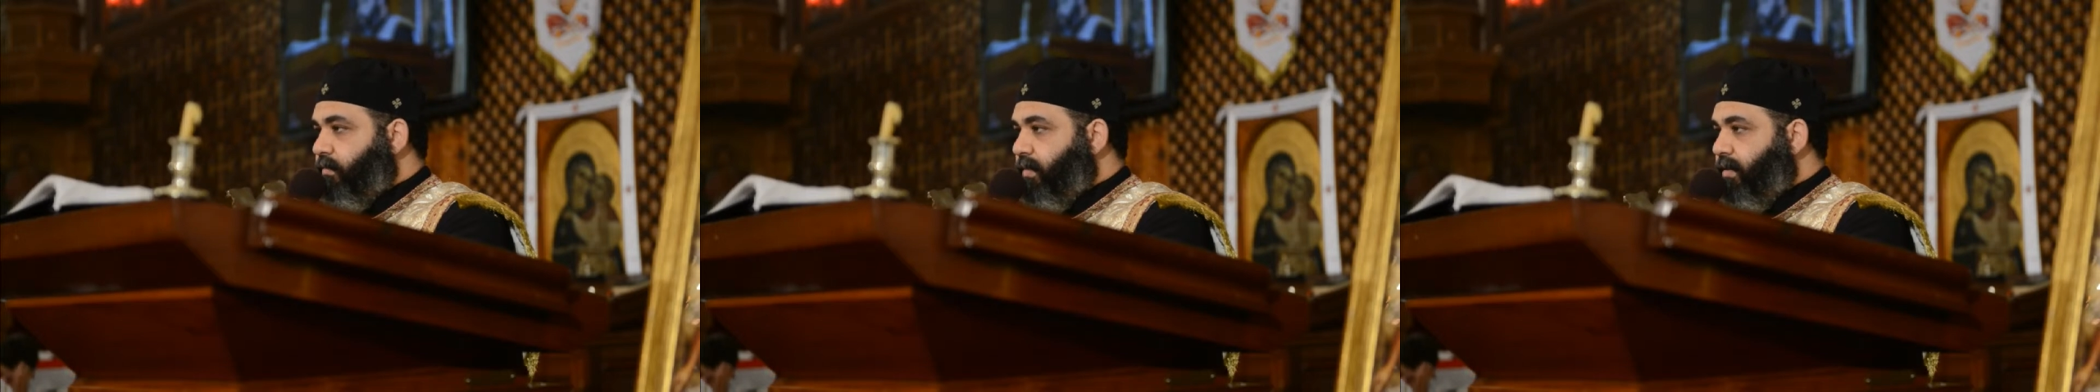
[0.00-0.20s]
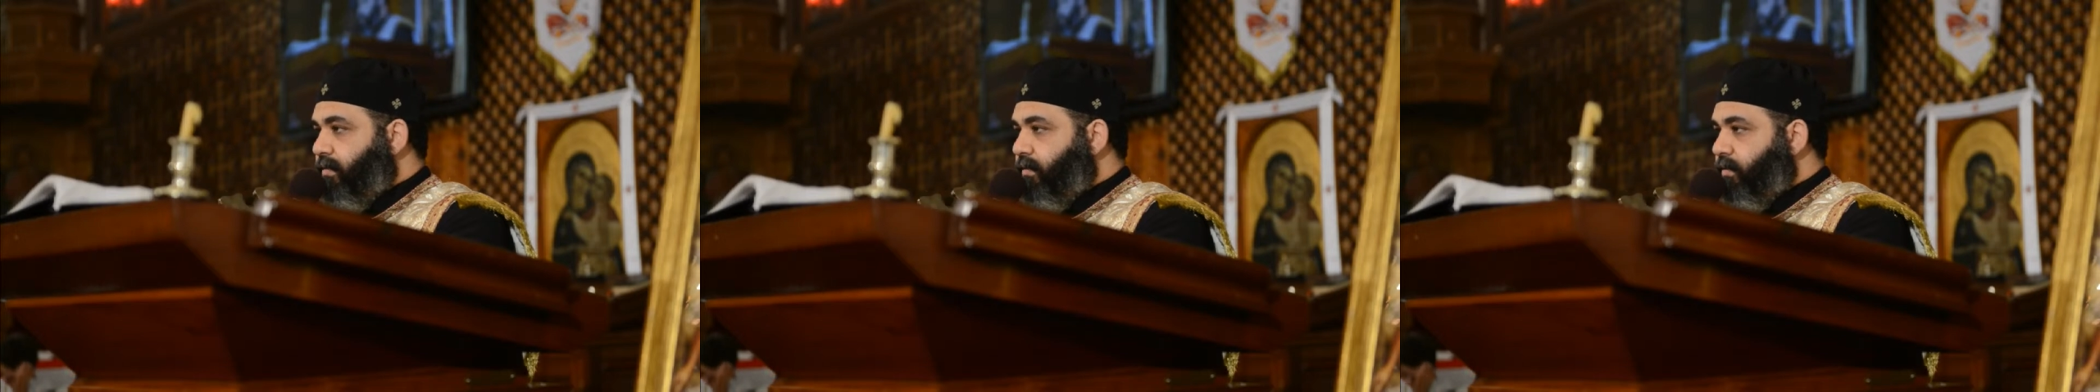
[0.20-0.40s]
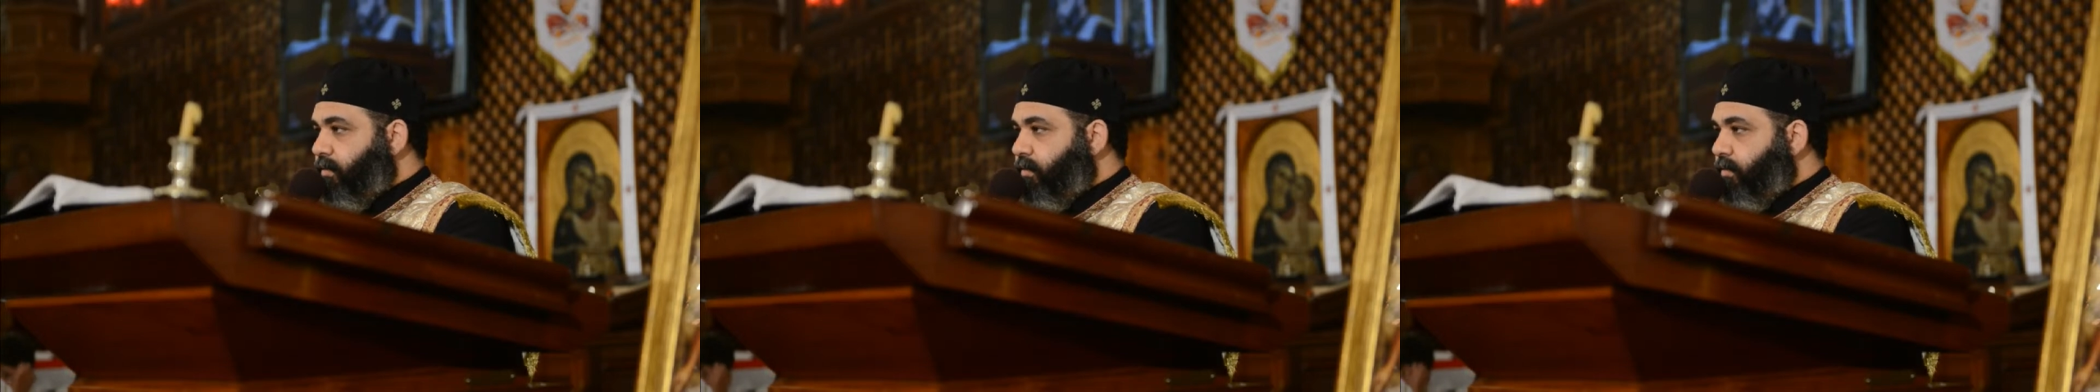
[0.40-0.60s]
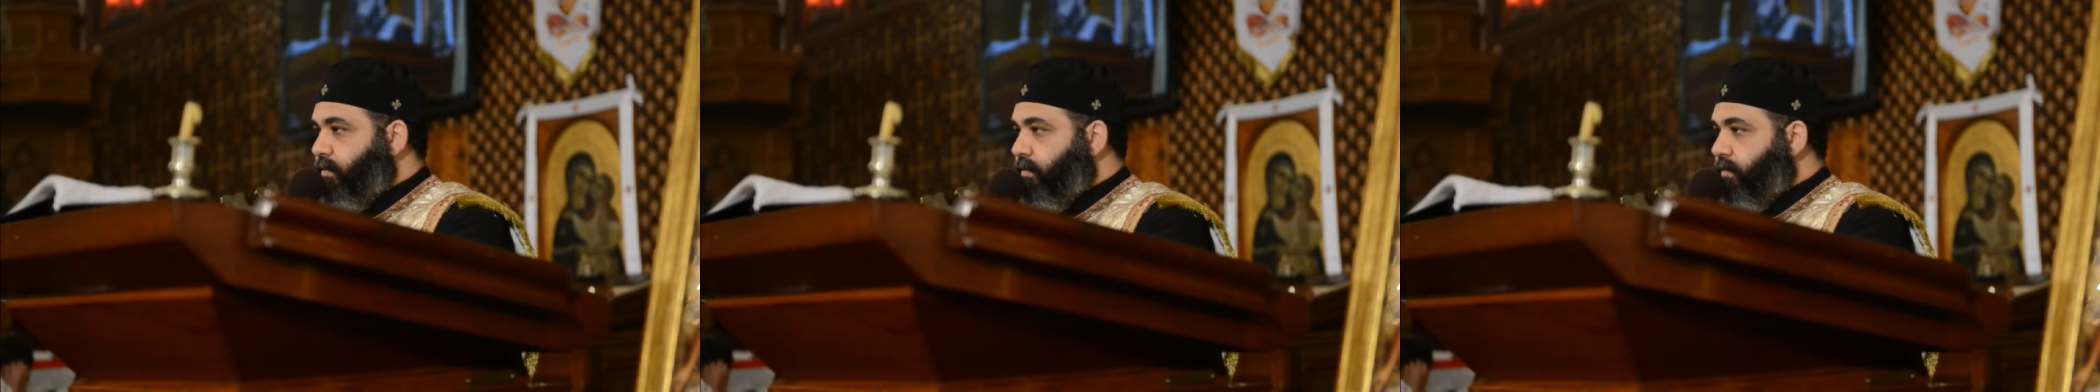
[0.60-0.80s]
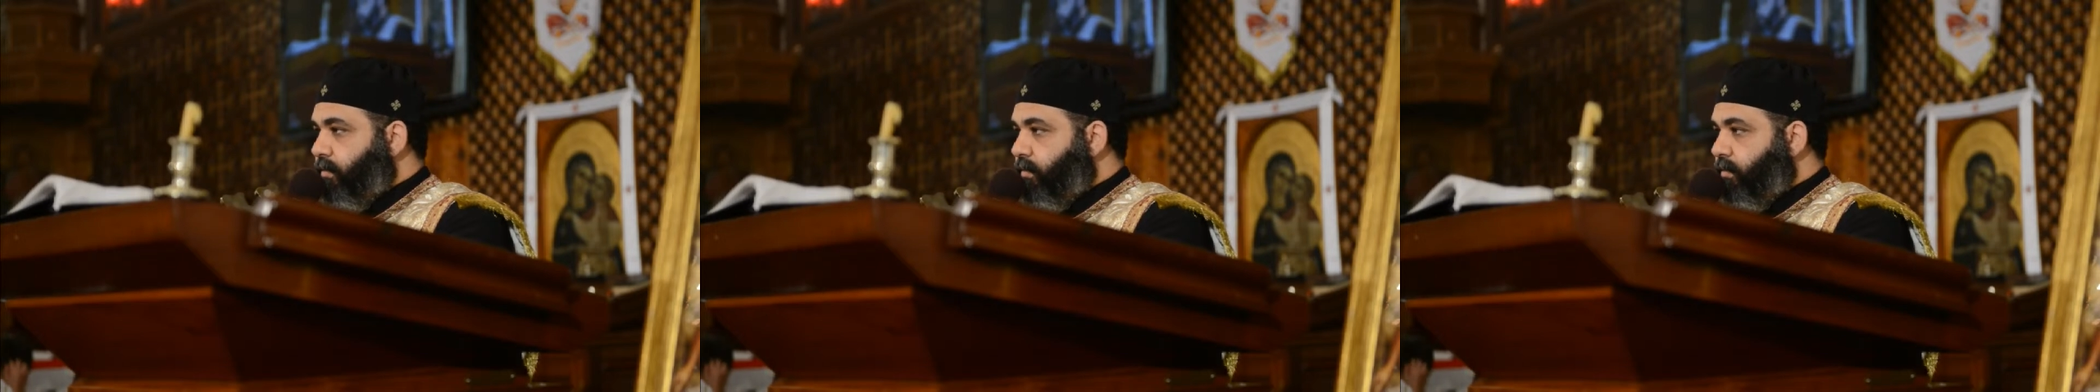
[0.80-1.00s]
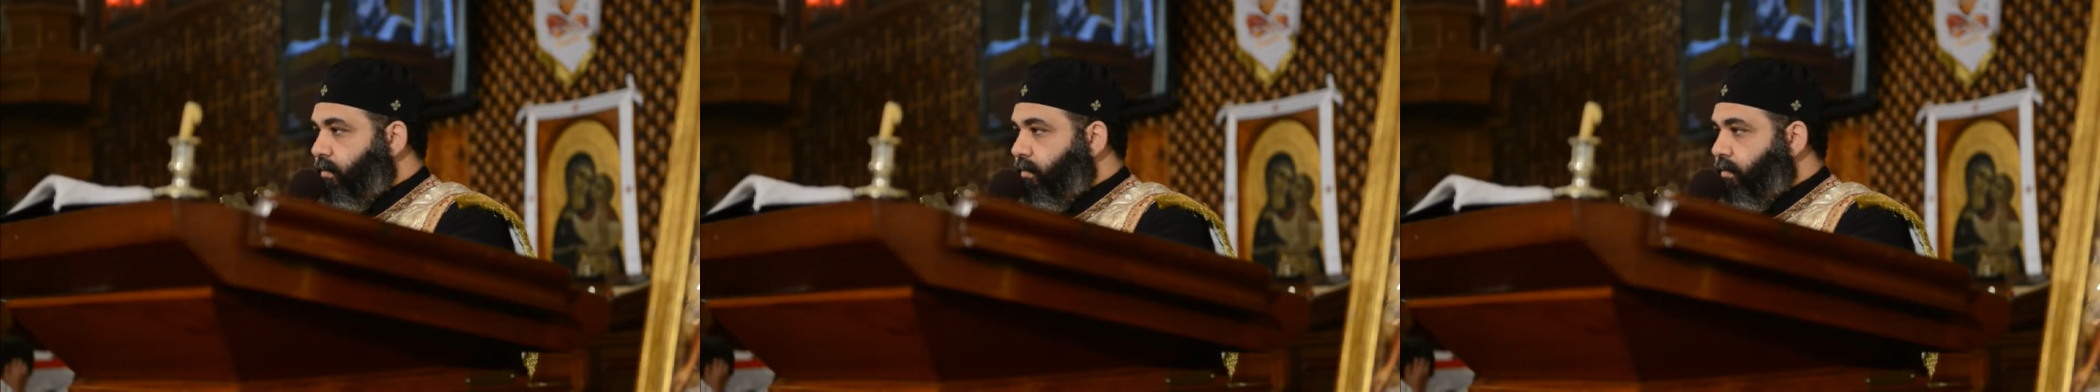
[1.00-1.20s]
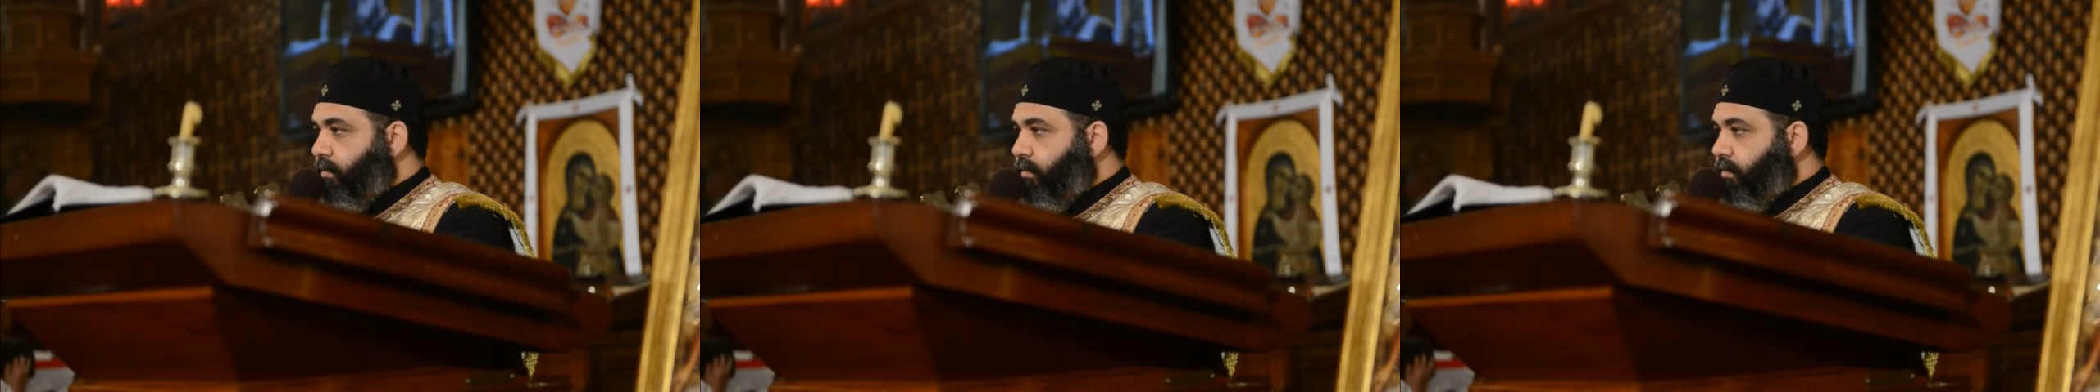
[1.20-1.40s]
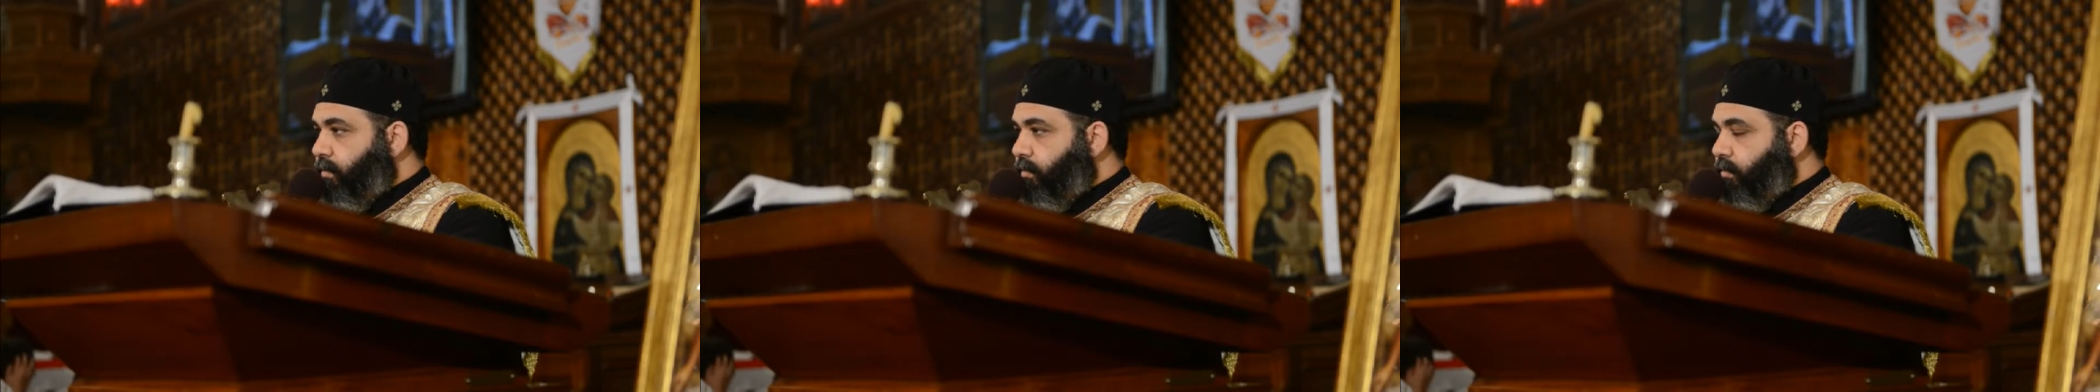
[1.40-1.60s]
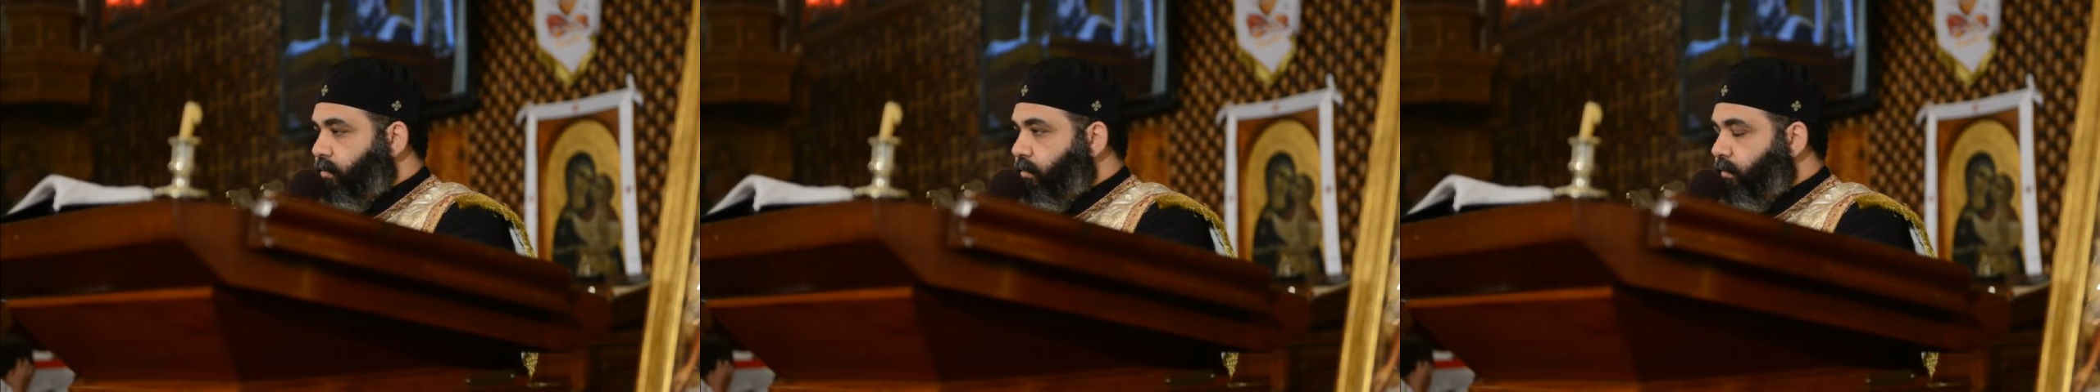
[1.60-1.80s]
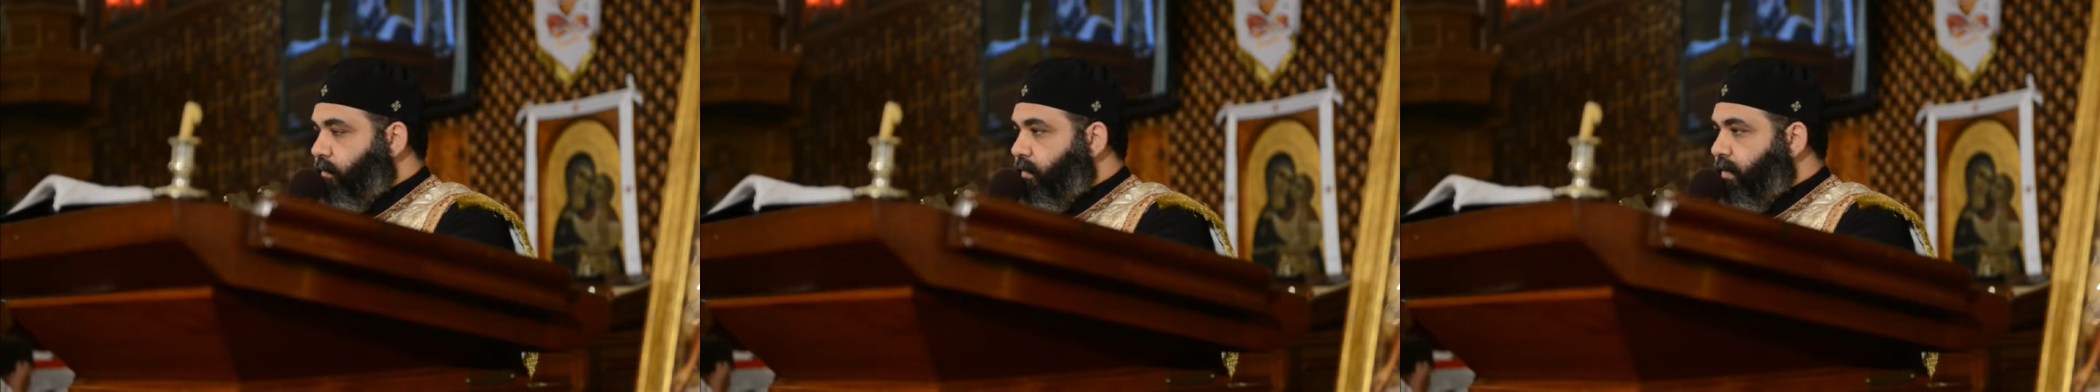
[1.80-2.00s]
marriage
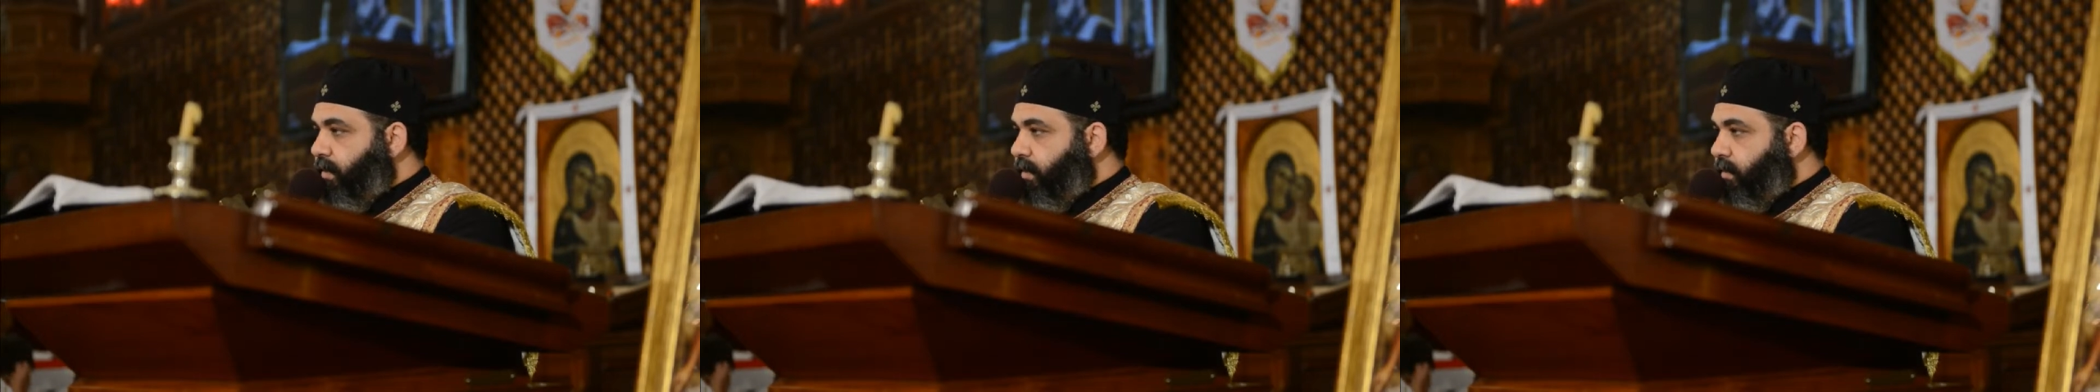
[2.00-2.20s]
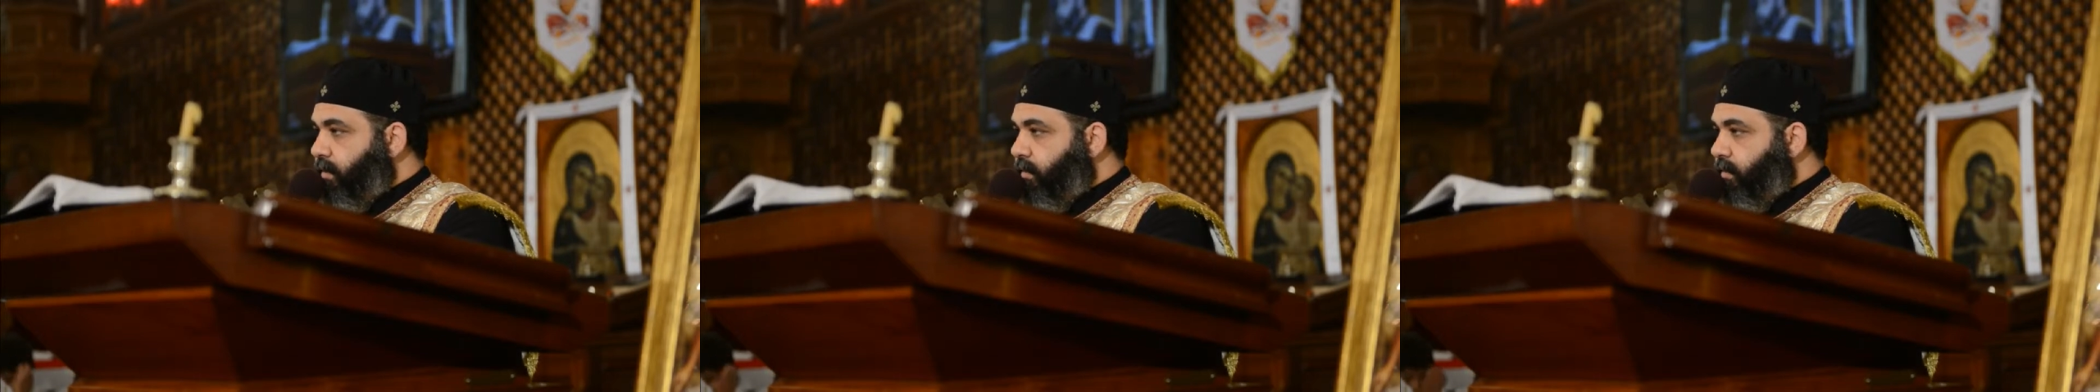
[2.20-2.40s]
should be